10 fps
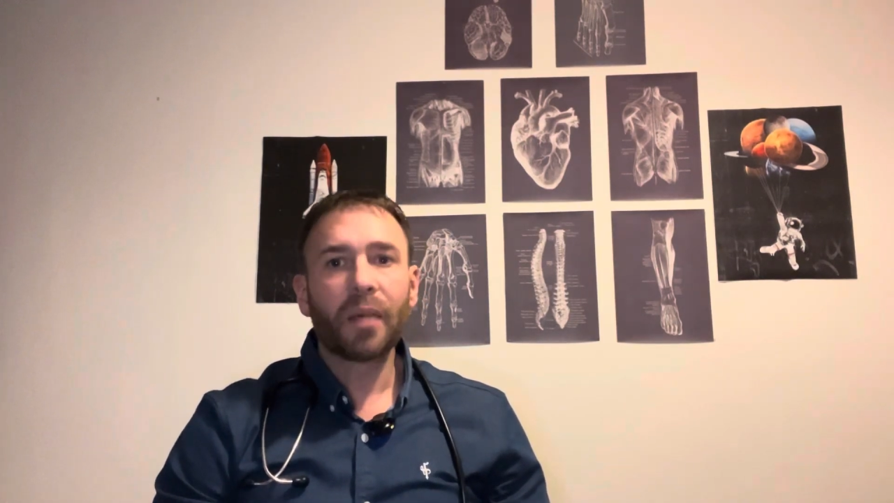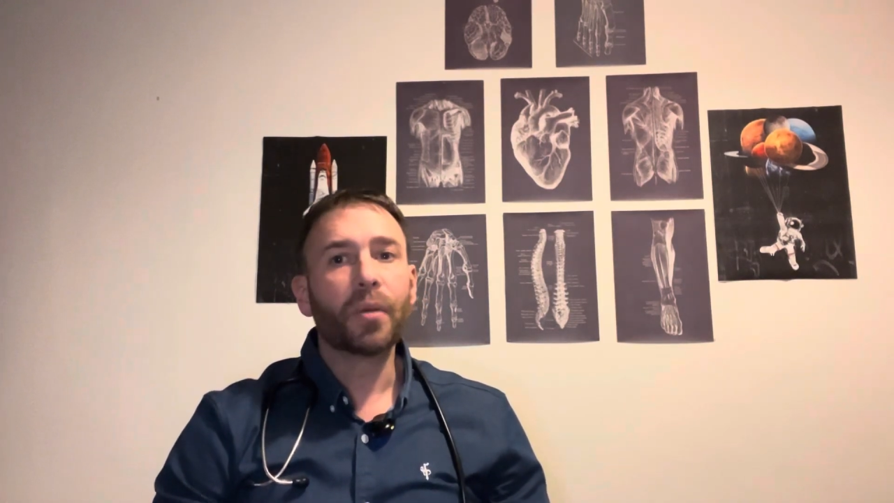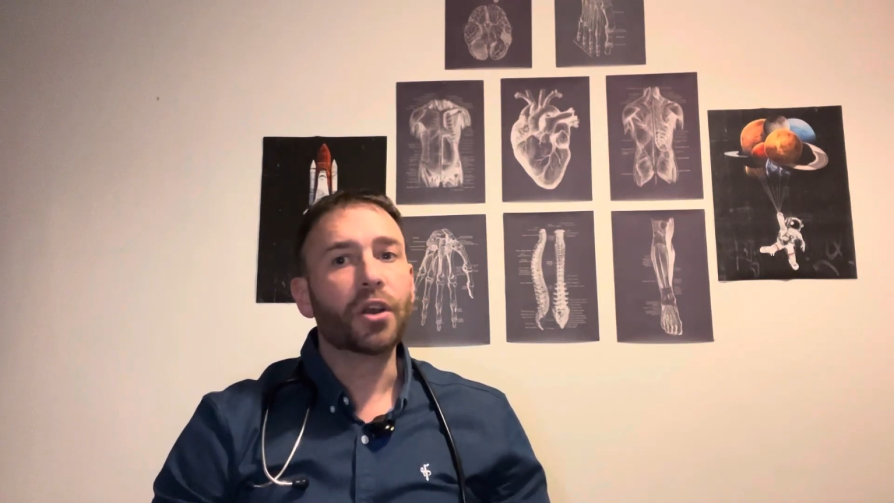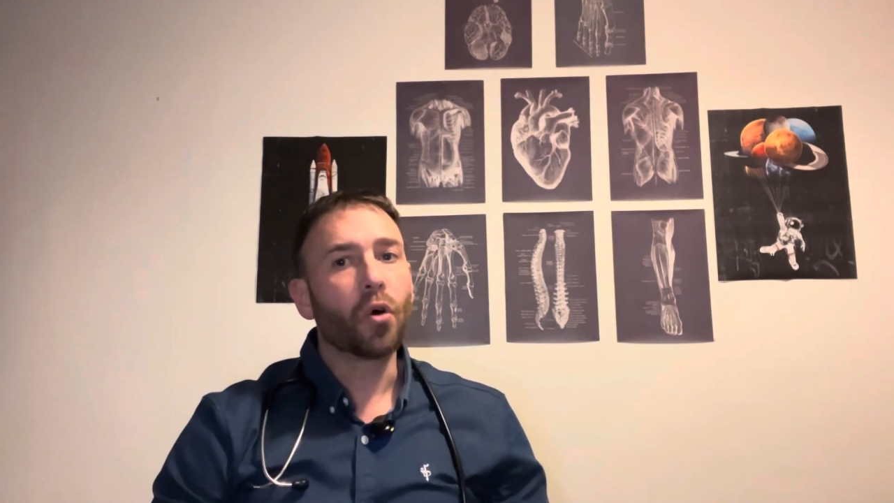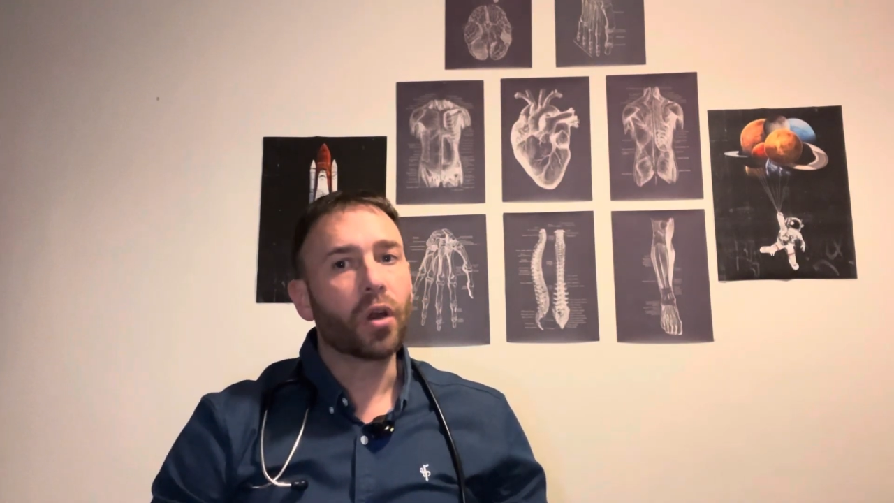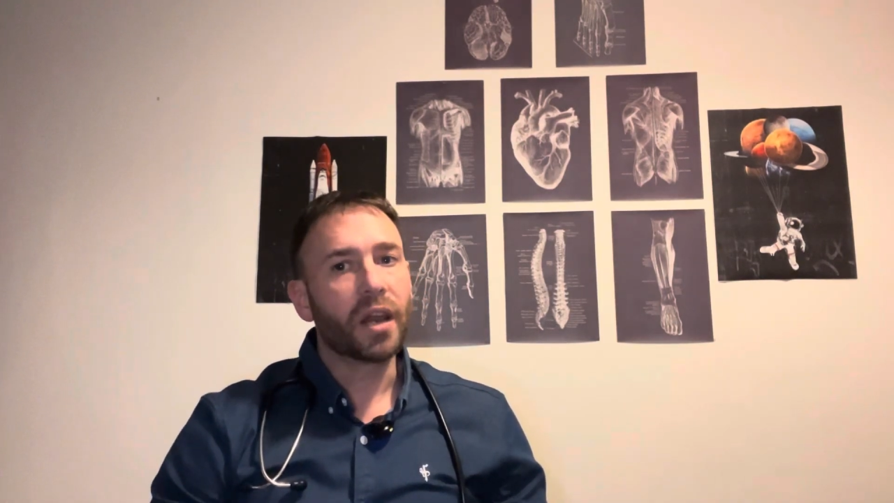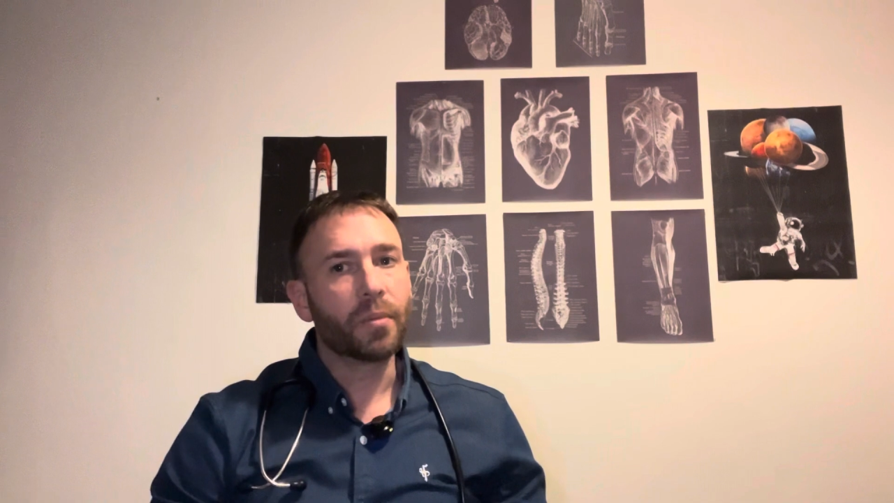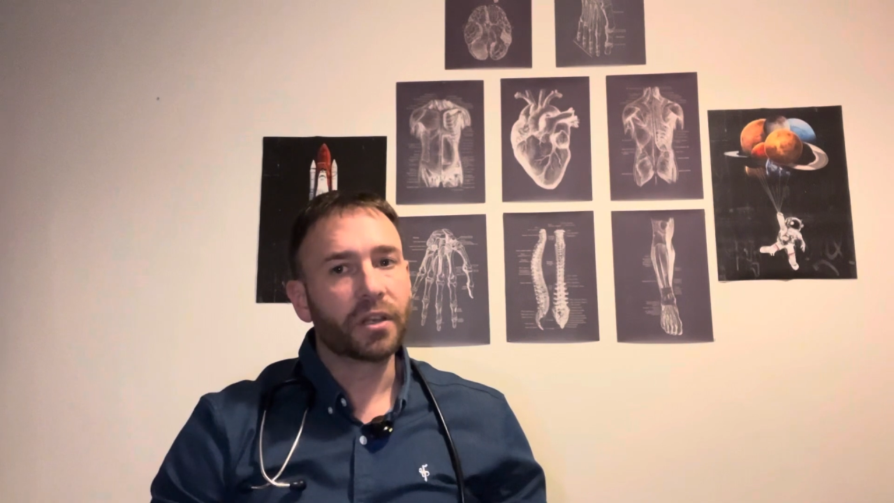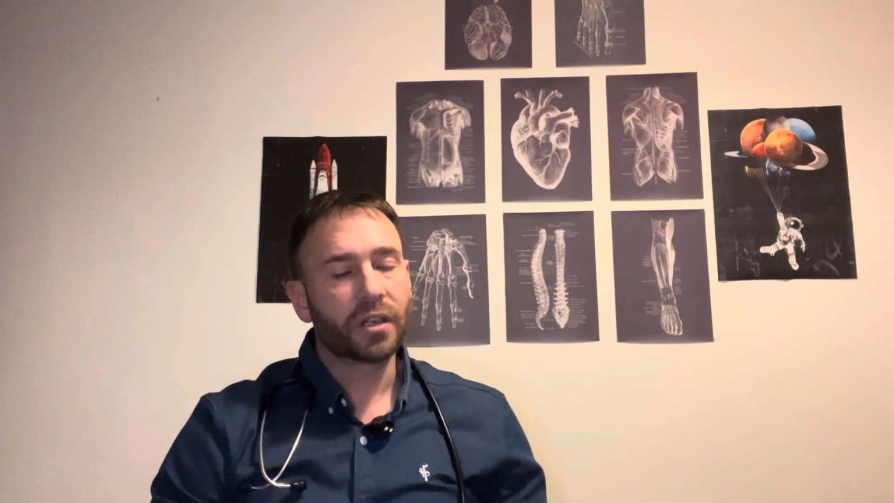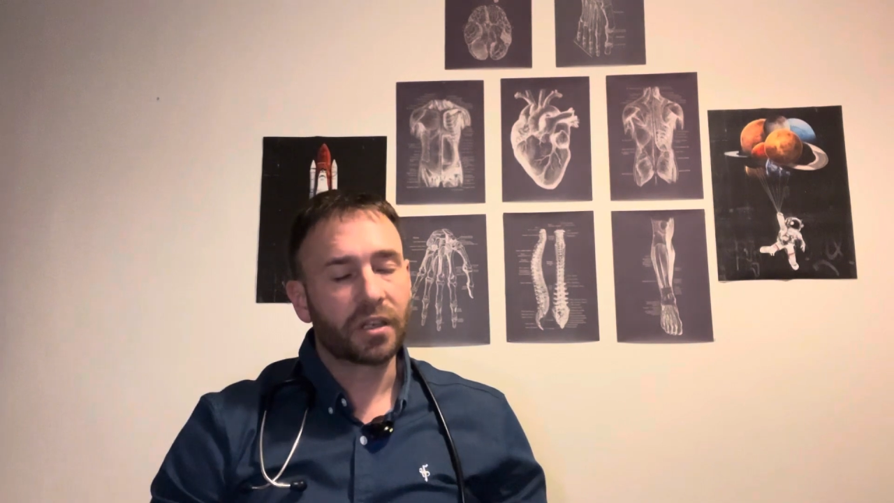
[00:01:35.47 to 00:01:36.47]
but not
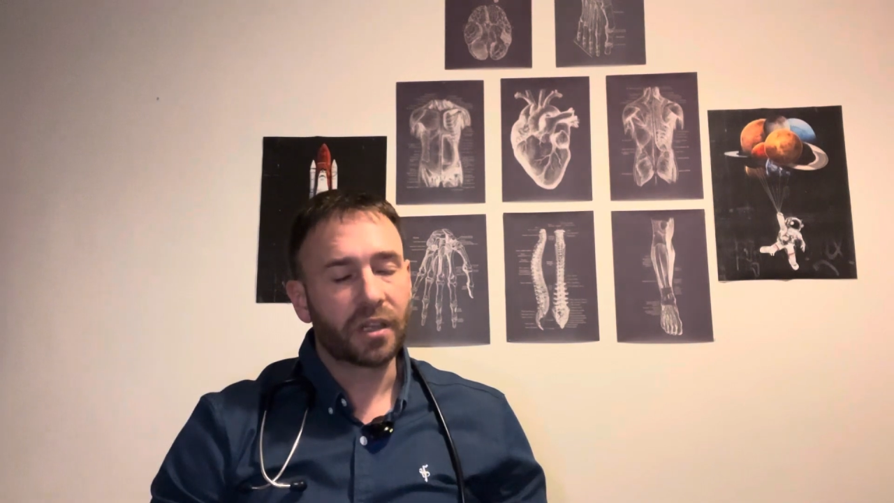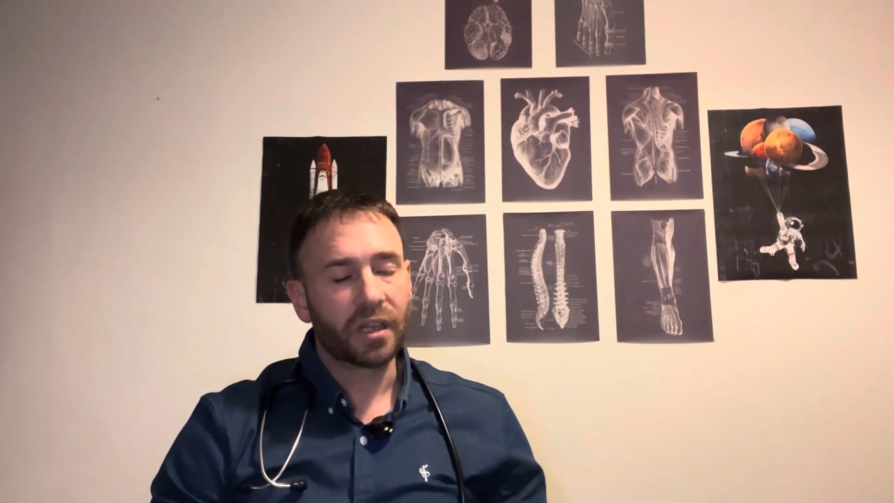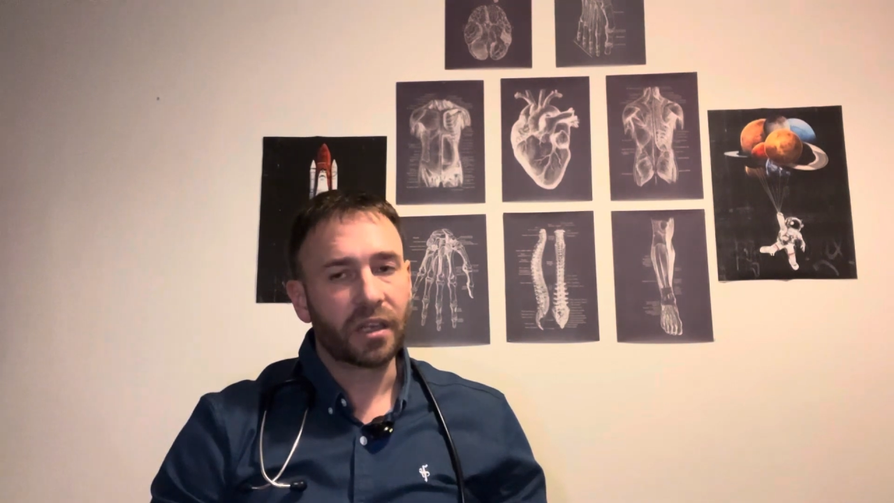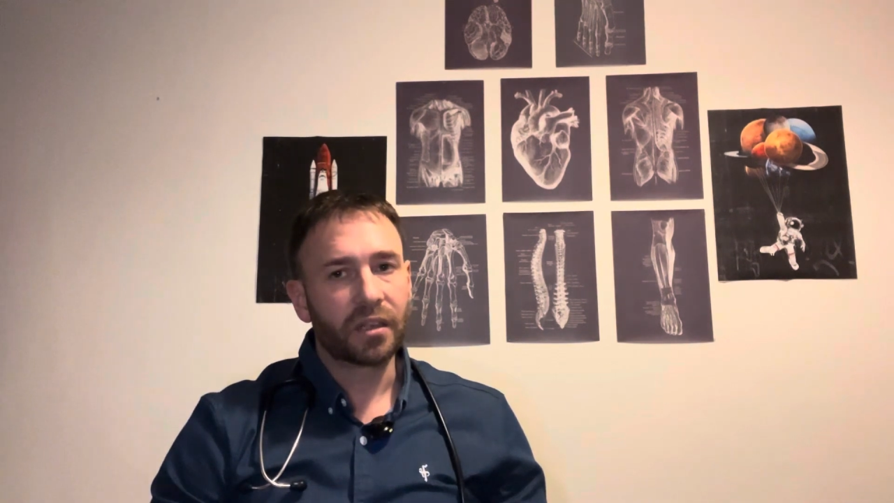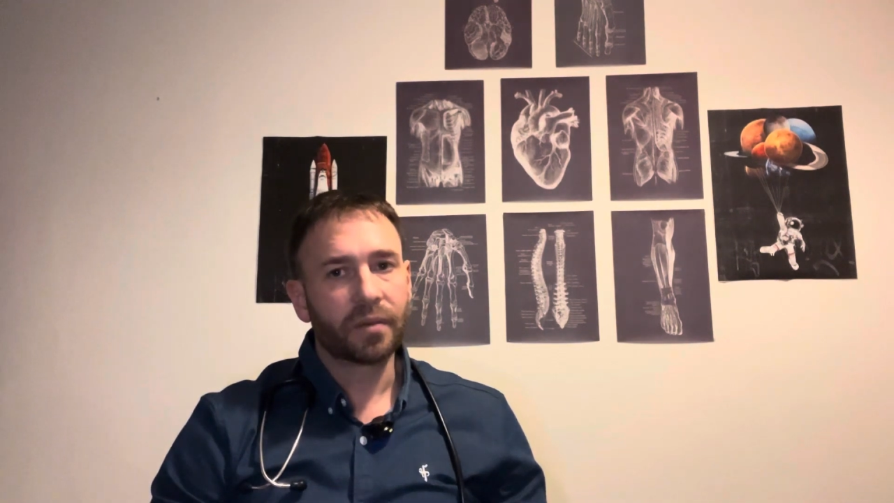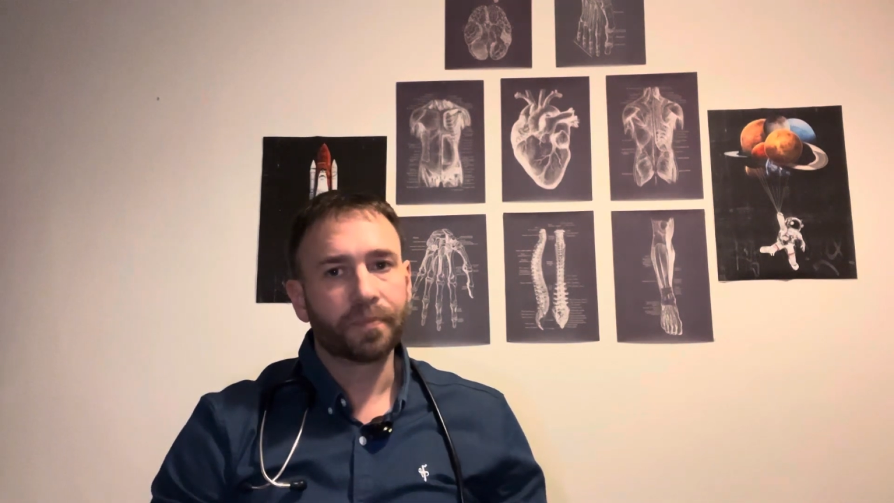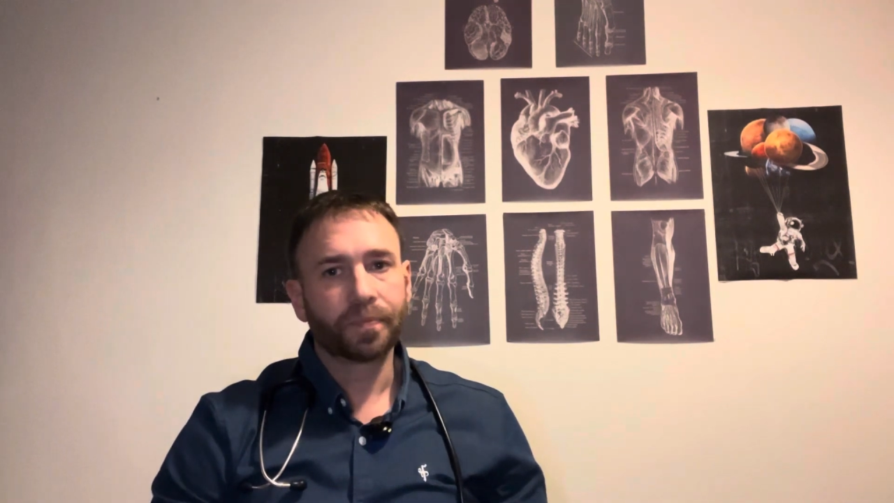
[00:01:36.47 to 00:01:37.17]
limited to these.